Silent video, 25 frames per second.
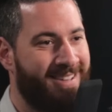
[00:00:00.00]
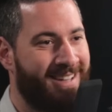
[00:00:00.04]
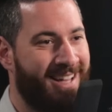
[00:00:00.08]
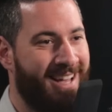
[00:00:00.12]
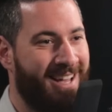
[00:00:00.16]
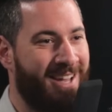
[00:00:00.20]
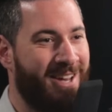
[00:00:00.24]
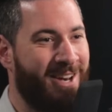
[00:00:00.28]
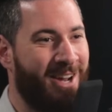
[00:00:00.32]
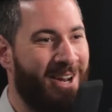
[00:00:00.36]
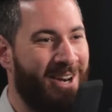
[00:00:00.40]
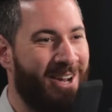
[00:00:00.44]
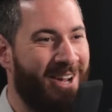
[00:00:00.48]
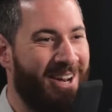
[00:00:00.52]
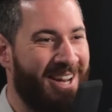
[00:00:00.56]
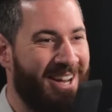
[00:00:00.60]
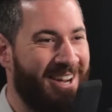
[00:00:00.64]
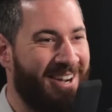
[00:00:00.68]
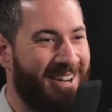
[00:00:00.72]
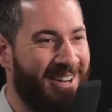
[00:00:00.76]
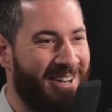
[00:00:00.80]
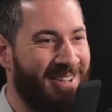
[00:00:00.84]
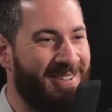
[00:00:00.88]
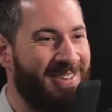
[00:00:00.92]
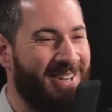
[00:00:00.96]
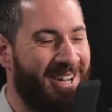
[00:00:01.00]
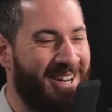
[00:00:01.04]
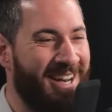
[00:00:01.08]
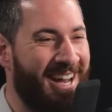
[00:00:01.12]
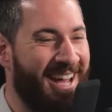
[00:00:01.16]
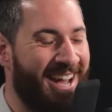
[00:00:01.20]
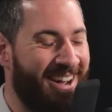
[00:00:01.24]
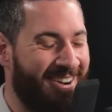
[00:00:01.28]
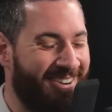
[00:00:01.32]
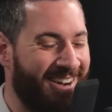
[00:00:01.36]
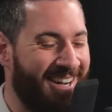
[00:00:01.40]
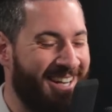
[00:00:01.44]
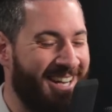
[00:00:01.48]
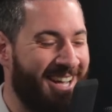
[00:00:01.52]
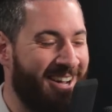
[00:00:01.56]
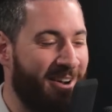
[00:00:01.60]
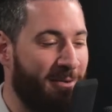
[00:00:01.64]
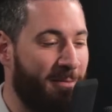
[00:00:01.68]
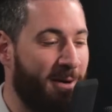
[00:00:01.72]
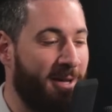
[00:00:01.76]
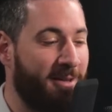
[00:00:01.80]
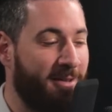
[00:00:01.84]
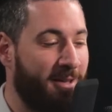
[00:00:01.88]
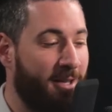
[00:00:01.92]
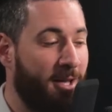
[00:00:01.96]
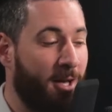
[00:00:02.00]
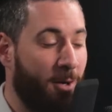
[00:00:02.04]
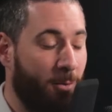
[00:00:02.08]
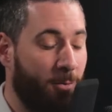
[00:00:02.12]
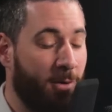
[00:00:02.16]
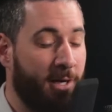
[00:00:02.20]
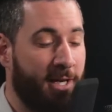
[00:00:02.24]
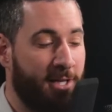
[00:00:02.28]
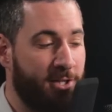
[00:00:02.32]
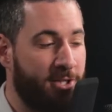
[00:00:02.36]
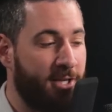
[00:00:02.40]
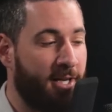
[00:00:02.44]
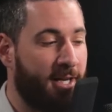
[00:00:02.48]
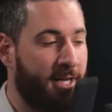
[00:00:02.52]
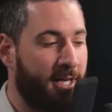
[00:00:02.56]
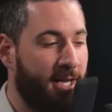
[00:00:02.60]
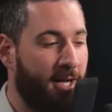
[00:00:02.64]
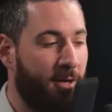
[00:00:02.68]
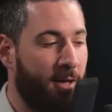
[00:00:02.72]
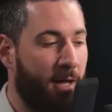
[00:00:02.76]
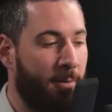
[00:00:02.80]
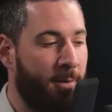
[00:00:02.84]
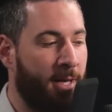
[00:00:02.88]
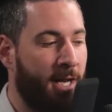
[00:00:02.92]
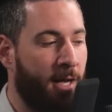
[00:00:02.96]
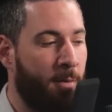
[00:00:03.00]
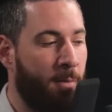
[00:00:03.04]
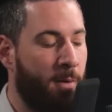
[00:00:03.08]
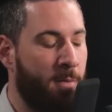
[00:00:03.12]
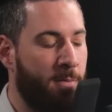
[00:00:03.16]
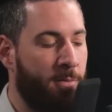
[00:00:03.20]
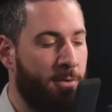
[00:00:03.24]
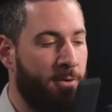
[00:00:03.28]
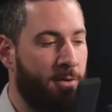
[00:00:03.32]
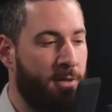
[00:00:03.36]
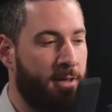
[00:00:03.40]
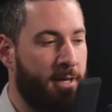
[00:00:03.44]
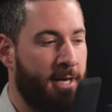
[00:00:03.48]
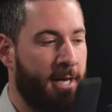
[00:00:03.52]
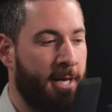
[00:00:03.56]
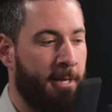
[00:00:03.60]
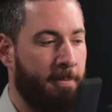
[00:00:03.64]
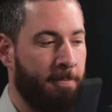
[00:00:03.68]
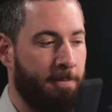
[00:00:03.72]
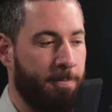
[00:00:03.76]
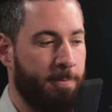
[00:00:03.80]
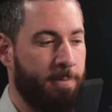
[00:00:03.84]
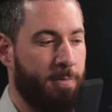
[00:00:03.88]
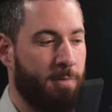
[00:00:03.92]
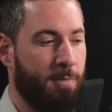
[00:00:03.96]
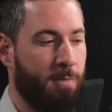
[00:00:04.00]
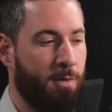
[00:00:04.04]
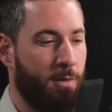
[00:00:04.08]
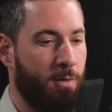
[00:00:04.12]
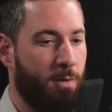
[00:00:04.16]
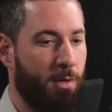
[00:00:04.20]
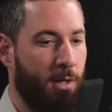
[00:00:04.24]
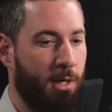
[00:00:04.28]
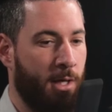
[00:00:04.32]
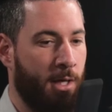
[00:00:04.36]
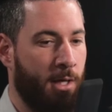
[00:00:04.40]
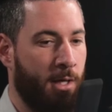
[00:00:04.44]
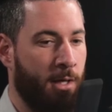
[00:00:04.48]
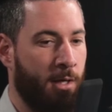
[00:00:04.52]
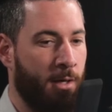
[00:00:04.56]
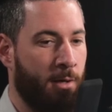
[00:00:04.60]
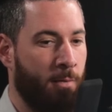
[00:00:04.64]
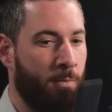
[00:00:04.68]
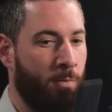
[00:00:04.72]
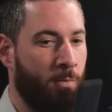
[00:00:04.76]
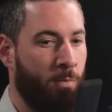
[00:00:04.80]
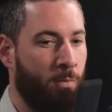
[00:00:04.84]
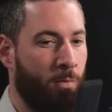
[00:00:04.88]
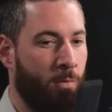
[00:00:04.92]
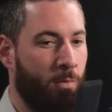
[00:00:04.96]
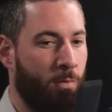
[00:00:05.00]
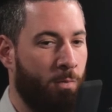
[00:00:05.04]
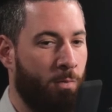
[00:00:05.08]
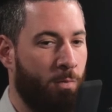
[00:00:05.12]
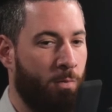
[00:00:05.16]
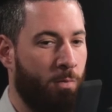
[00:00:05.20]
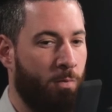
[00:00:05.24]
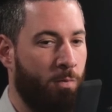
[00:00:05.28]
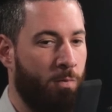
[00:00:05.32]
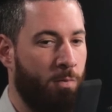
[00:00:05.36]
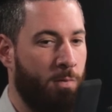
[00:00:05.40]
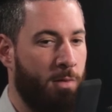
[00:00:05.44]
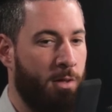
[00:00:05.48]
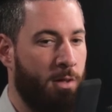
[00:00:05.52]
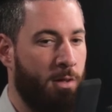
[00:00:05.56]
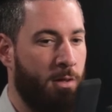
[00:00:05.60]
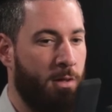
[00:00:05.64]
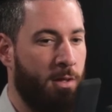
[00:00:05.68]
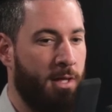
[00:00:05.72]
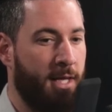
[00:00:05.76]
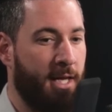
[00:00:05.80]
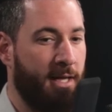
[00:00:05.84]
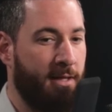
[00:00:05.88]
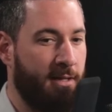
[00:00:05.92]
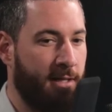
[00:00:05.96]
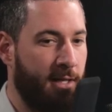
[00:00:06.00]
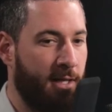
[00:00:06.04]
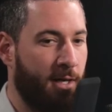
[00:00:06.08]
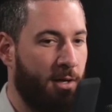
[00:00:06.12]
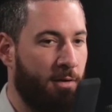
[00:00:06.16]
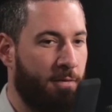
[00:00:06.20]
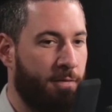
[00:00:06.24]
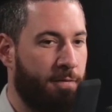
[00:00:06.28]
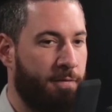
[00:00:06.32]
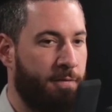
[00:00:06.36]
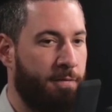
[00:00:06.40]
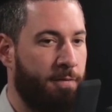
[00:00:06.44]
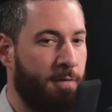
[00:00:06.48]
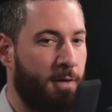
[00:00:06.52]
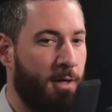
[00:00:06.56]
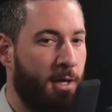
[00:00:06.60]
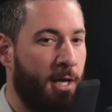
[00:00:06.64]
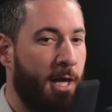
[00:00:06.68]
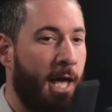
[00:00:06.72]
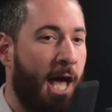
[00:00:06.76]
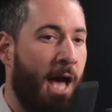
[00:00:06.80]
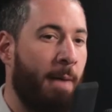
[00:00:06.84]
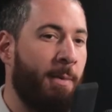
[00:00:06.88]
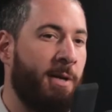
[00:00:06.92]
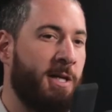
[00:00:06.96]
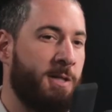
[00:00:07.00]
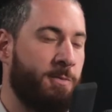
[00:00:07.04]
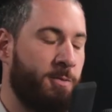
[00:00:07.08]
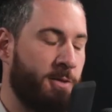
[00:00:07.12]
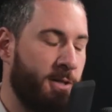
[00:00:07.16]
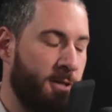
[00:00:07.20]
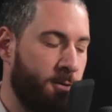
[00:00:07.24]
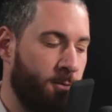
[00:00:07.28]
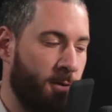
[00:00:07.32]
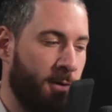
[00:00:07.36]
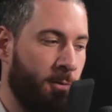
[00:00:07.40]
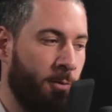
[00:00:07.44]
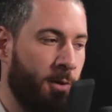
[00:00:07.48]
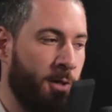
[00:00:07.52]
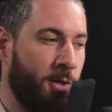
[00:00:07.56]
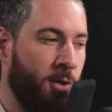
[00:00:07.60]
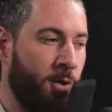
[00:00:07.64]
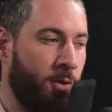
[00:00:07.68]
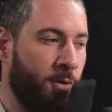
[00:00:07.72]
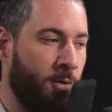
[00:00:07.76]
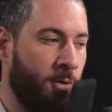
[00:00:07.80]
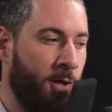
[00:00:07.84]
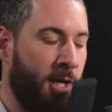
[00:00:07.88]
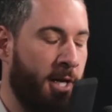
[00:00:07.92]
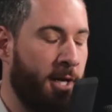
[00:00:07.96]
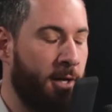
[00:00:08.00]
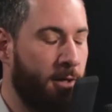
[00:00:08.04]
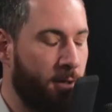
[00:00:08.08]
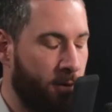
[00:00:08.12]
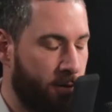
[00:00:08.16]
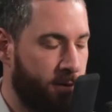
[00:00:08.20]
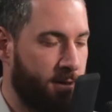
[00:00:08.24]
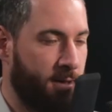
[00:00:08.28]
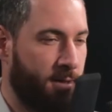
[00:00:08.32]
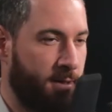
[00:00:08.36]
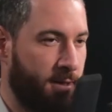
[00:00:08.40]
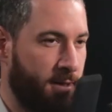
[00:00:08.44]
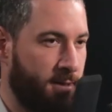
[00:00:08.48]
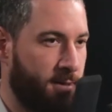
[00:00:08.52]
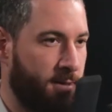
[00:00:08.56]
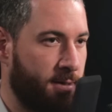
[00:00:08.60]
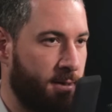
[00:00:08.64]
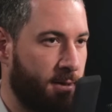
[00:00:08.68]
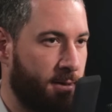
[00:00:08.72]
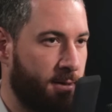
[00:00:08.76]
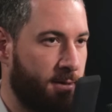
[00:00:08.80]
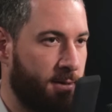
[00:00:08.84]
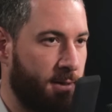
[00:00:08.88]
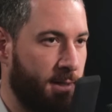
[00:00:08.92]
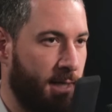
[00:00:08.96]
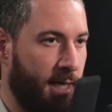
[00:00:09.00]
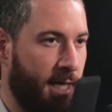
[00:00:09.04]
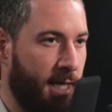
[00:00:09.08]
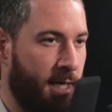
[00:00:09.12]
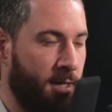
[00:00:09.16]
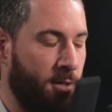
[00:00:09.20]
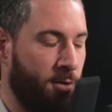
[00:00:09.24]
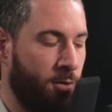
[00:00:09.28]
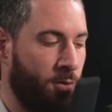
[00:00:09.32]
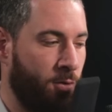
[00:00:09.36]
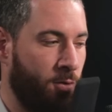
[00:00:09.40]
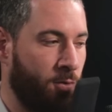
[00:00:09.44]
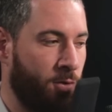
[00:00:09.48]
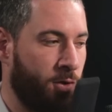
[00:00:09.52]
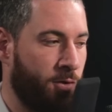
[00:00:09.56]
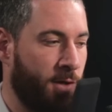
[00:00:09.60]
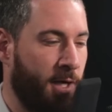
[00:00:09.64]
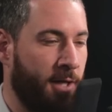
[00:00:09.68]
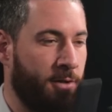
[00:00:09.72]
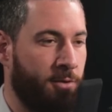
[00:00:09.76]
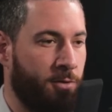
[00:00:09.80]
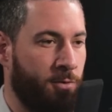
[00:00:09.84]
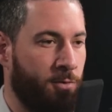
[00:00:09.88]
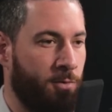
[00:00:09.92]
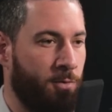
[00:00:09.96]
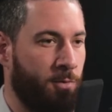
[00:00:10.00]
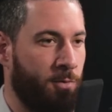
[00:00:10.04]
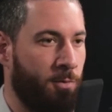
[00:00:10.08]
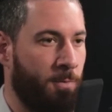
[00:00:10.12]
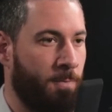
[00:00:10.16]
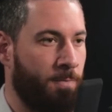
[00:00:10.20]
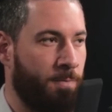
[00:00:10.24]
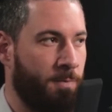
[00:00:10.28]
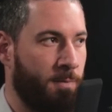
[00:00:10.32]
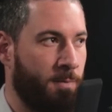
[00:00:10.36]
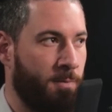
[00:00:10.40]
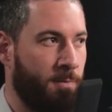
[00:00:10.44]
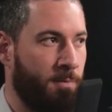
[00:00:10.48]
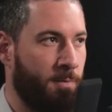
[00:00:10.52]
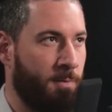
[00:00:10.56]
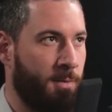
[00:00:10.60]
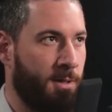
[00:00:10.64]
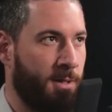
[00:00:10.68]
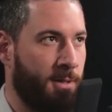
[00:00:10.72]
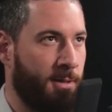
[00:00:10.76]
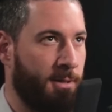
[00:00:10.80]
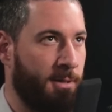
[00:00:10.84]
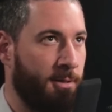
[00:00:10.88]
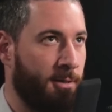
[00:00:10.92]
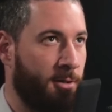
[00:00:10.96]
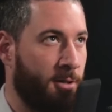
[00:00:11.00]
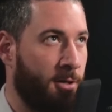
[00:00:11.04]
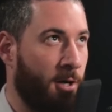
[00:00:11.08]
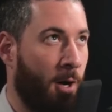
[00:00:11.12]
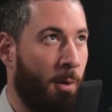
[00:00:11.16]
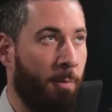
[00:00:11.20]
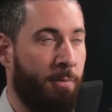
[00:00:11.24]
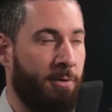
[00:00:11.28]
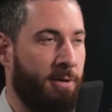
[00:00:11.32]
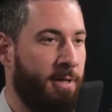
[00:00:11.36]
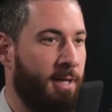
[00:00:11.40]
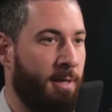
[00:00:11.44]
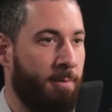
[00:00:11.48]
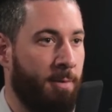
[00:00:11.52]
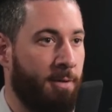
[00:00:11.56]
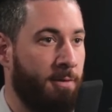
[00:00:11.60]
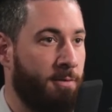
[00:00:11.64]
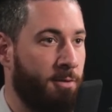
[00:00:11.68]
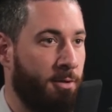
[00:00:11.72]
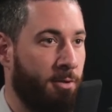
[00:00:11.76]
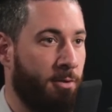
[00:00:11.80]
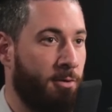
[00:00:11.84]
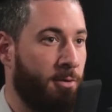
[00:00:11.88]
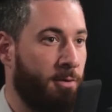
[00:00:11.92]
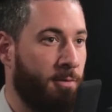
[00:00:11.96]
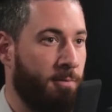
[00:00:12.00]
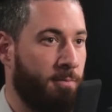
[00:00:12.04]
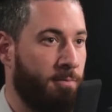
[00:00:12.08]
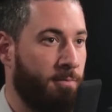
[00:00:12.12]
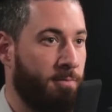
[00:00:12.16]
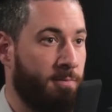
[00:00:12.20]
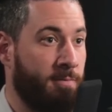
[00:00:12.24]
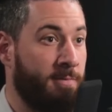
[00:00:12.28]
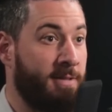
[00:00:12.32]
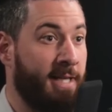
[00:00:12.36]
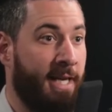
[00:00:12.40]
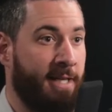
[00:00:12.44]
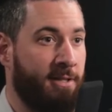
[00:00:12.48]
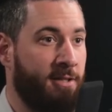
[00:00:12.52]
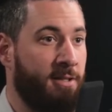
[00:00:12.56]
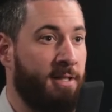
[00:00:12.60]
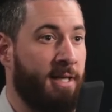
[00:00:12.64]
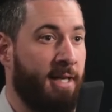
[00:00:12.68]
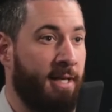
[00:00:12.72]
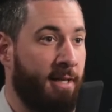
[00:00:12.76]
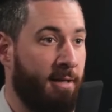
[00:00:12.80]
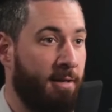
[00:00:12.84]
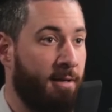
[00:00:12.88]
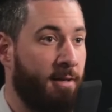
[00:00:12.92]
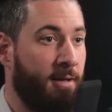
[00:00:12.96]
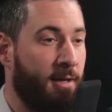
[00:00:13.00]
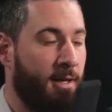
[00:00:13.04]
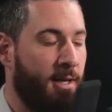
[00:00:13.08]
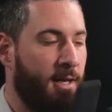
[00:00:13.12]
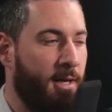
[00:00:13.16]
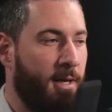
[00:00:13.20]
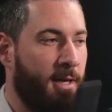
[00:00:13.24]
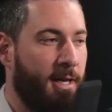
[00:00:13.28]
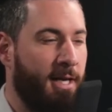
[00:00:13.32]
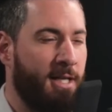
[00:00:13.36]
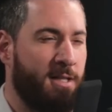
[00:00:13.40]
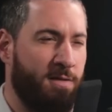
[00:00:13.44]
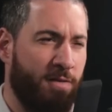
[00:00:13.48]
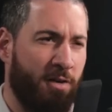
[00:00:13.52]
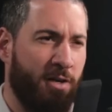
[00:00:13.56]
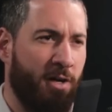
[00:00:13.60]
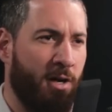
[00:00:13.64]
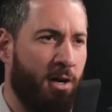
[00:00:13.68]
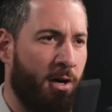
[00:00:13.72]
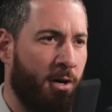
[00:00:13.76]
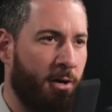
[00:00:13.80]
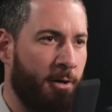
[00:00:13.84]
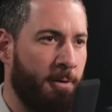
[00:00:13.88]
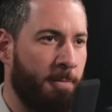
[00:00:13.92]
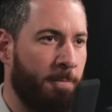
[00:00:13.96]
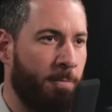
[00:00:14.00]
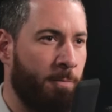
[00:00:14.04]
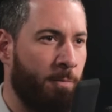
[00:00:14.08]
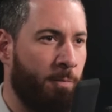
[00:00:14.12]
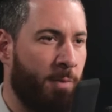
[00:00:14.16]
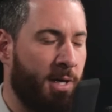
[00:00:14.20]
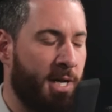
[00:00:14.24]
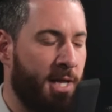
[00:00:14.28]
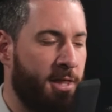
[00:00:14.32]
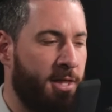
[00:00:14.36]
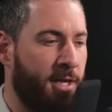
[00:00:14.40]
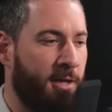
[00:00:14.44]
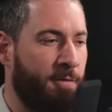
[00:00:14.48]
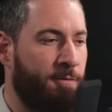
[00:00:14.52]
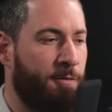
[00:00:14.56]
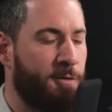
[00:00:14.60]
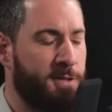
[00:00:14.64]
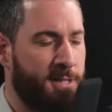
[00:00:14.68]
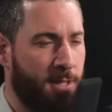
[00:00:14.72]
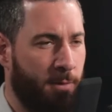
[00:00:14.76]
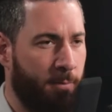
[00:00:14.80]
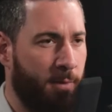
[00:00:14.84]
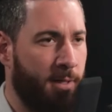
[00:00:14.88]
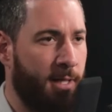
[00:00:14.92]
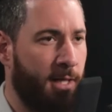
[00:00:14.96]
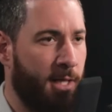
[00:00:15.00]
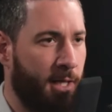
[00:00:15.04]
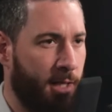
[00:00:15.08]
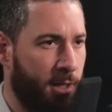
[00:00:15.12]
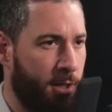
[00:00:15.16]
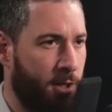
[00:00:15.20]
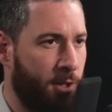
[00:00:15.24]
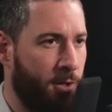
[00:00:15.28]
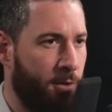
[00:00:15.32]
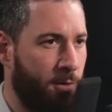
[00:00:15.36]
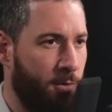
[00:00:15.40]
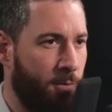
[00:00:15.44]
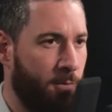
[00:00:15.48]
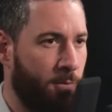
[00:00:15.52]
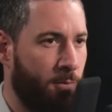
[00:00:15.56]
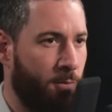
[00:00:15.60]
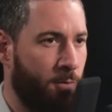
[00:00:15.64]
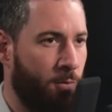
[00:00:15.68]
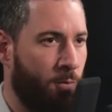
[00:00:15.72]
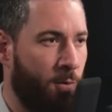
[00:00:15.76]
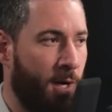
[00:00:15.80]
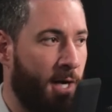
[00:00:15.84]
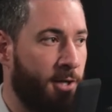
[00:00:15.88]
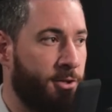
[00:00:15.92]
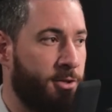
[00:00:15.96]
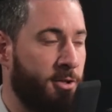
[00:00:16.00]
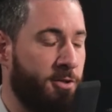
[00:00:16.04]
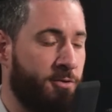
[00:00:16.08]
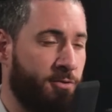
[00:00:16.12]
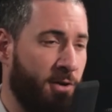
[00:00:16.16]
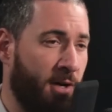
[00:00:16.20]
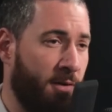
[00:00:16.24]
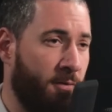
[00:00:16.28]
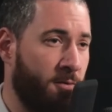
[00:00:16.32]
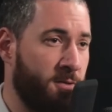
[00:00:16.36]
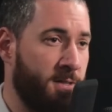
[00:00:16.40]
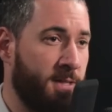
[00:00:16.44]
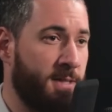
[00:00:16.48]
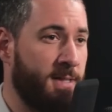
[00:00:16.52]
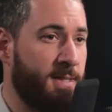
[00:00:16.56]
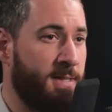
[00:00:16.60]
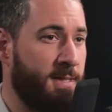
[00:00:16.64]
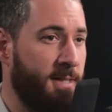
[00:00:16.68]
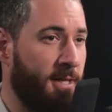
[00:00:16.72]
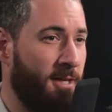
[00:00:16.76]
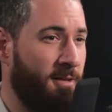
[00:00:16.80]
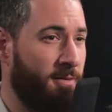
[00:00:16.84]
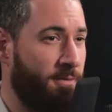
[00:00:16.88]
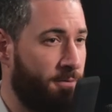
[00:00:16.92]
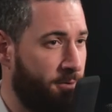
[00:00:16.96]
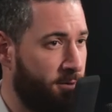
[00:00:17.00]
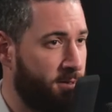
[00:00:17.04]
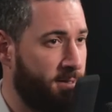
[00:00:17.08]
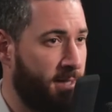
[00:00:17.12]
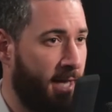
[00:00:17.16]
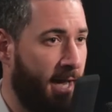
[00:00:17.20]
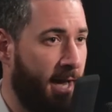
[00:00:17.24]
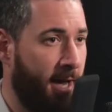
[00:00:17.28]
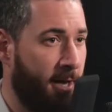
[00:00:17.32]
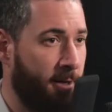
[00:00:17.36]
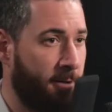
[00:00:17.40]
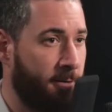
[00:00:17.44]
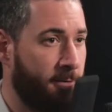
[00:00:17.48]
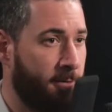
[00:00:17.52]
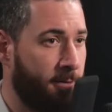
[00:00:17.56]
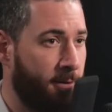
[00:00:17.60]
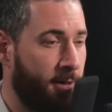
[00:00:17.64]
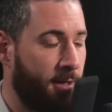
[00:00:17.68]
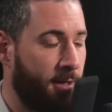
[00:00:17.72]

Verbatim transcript: to do yeah, it. Yeah, you know, not, here, not now, right now, but we can check it out. I mean, I remember that um, the idea of, I mean, let's put it this way, when you hear those statistics yeah. and you try to compare them into your day-to-day, -day, mm -hmm. it's very hard. But I think for somebody like you, who actually travels and see it firsthand,